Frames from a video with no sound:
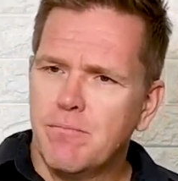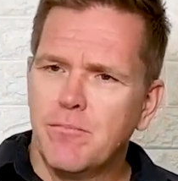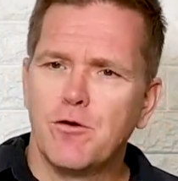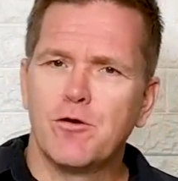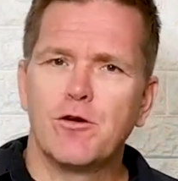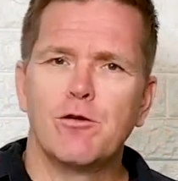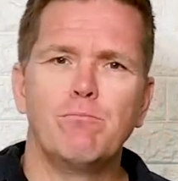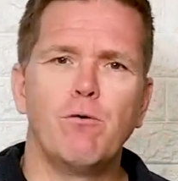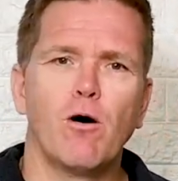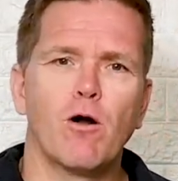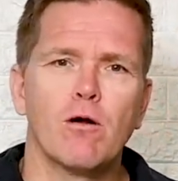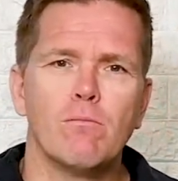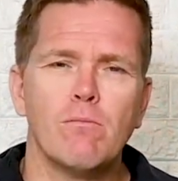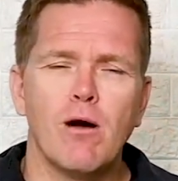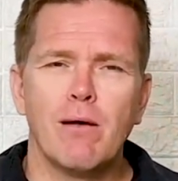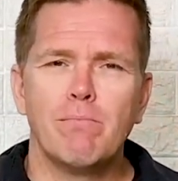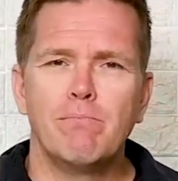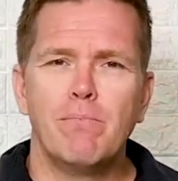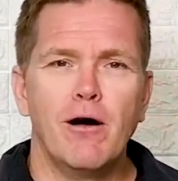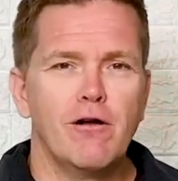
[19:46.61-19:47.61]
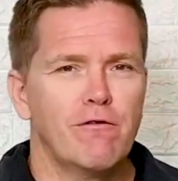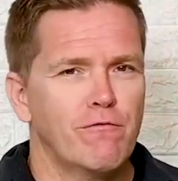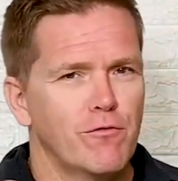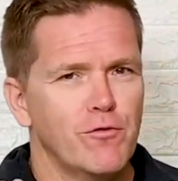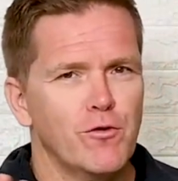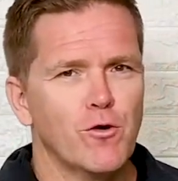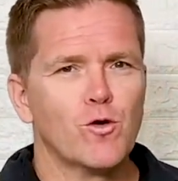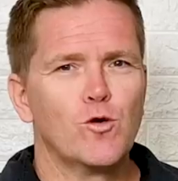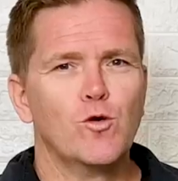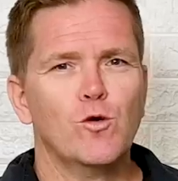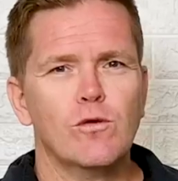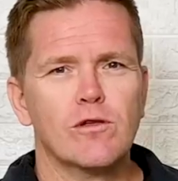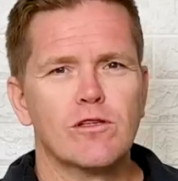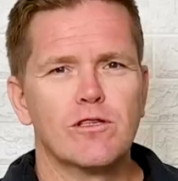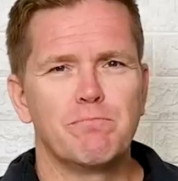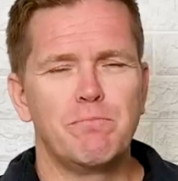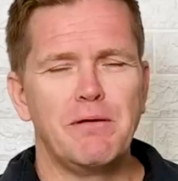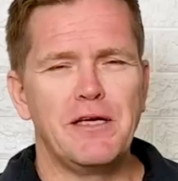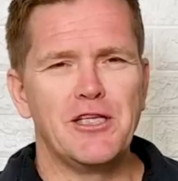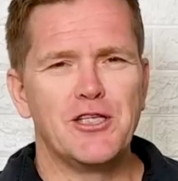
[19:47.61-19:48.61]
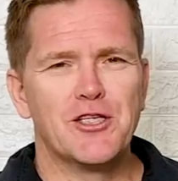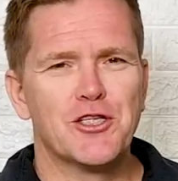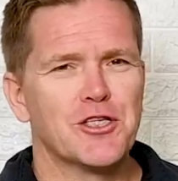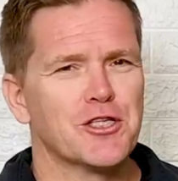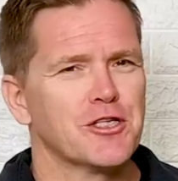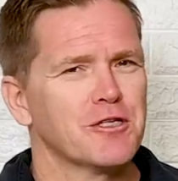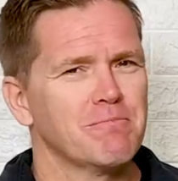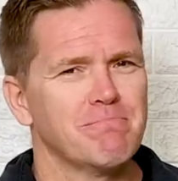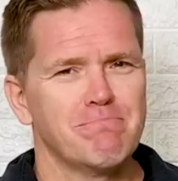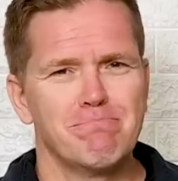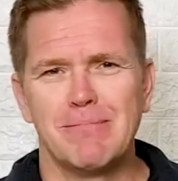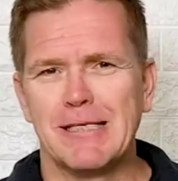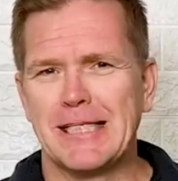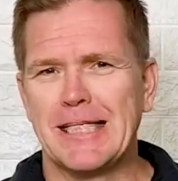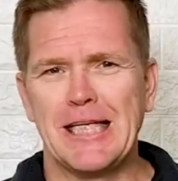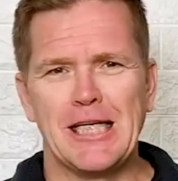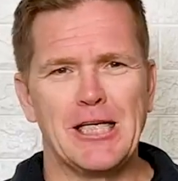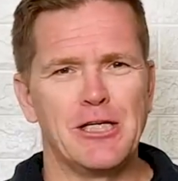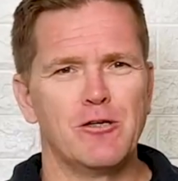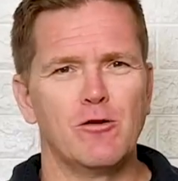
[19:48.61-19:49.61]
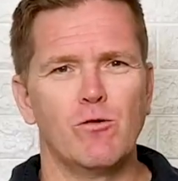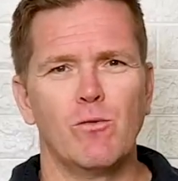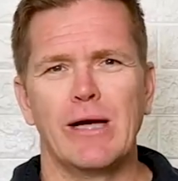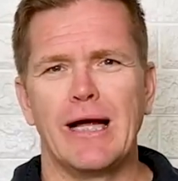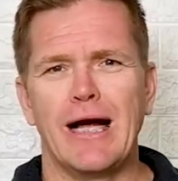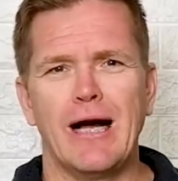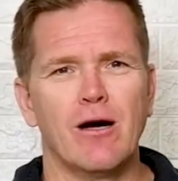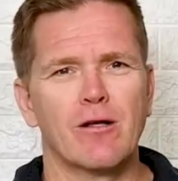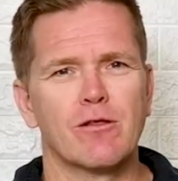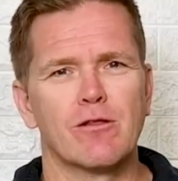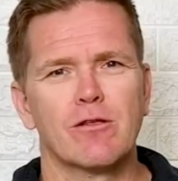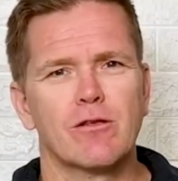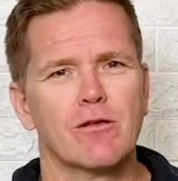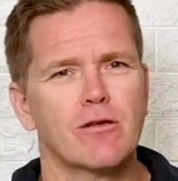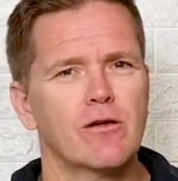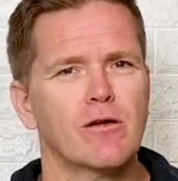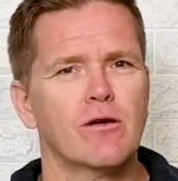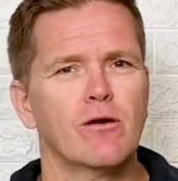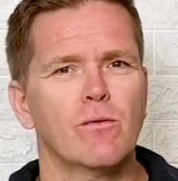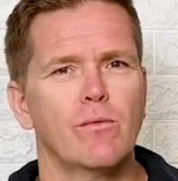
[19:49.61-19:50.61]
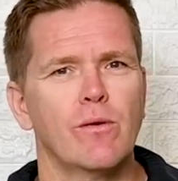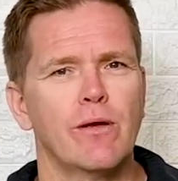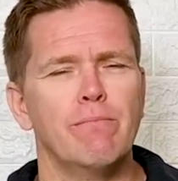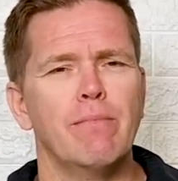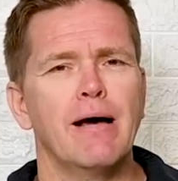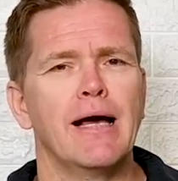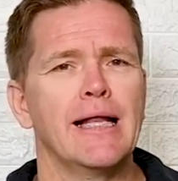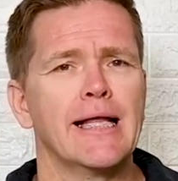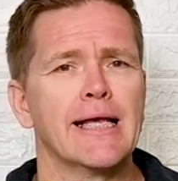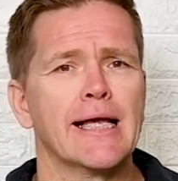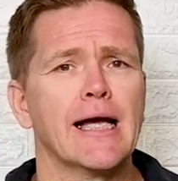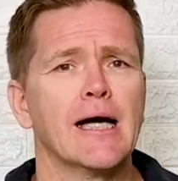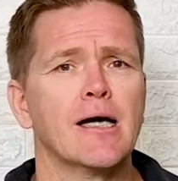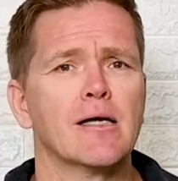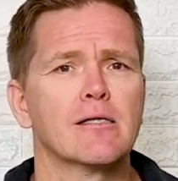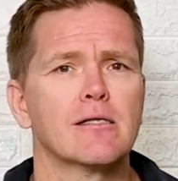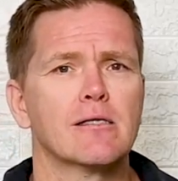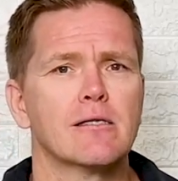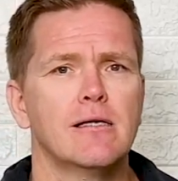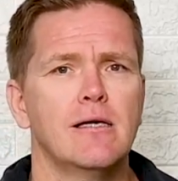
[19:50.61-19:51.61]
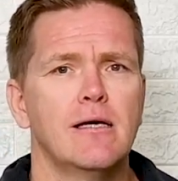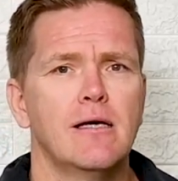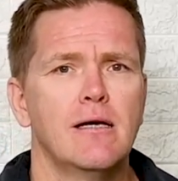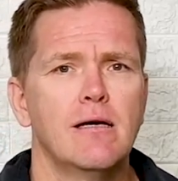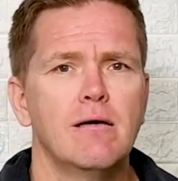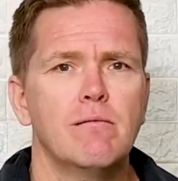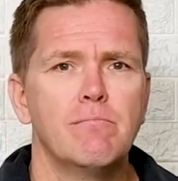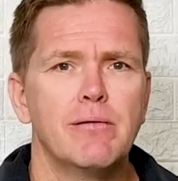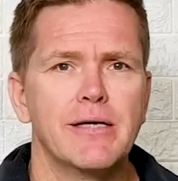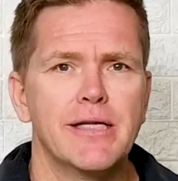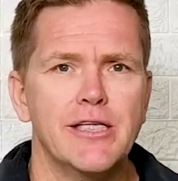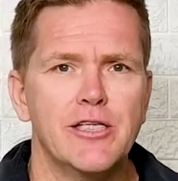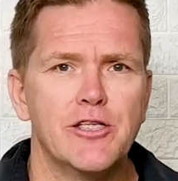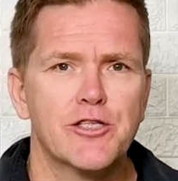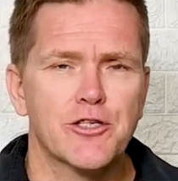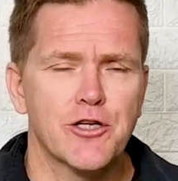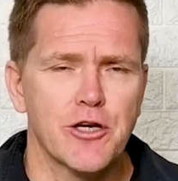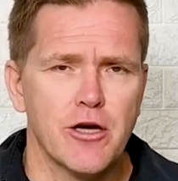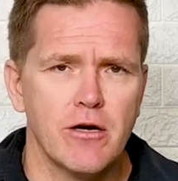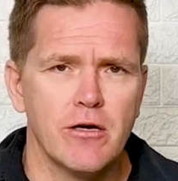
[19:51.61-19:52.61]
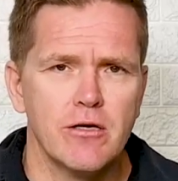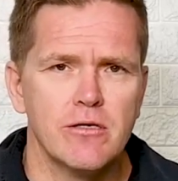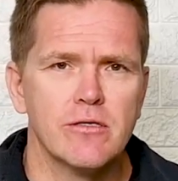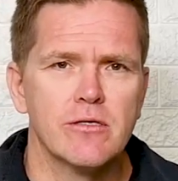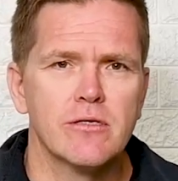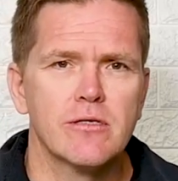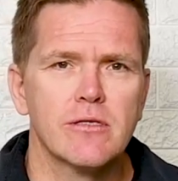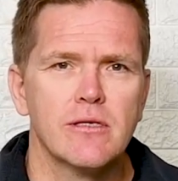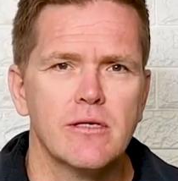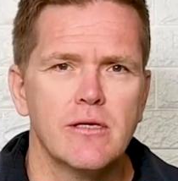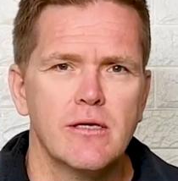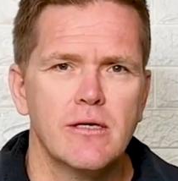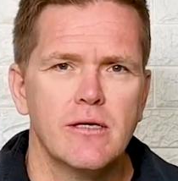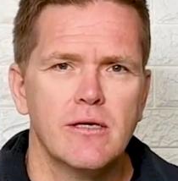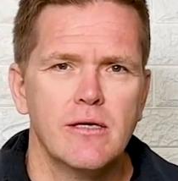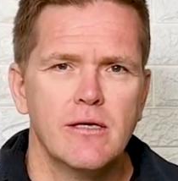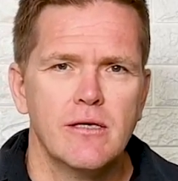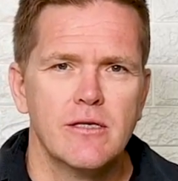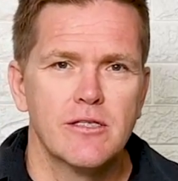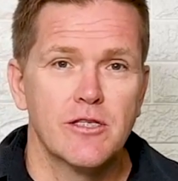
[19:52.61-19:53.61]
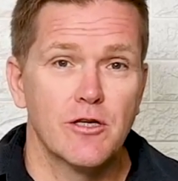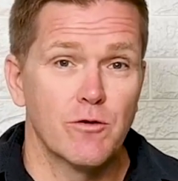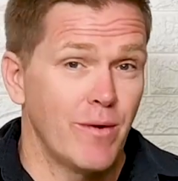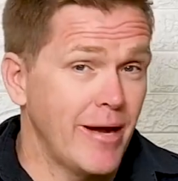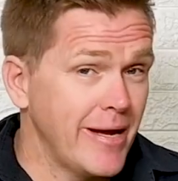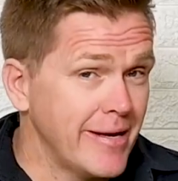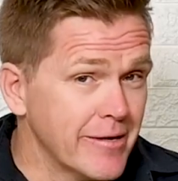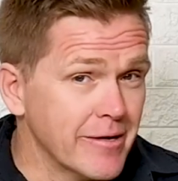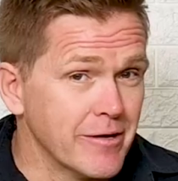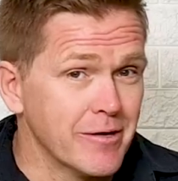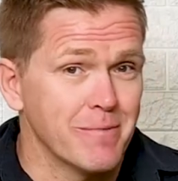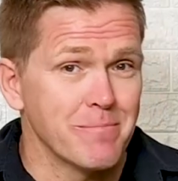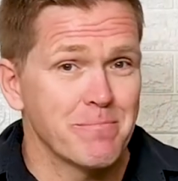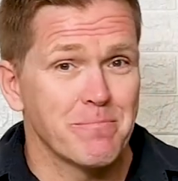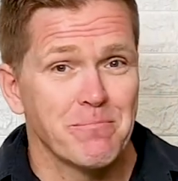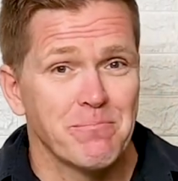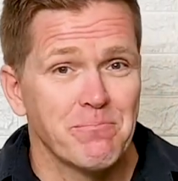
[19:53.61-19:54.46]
You could borrow my boat for your cool speech, but no, we're out, we're bailing out." But he chose surrender.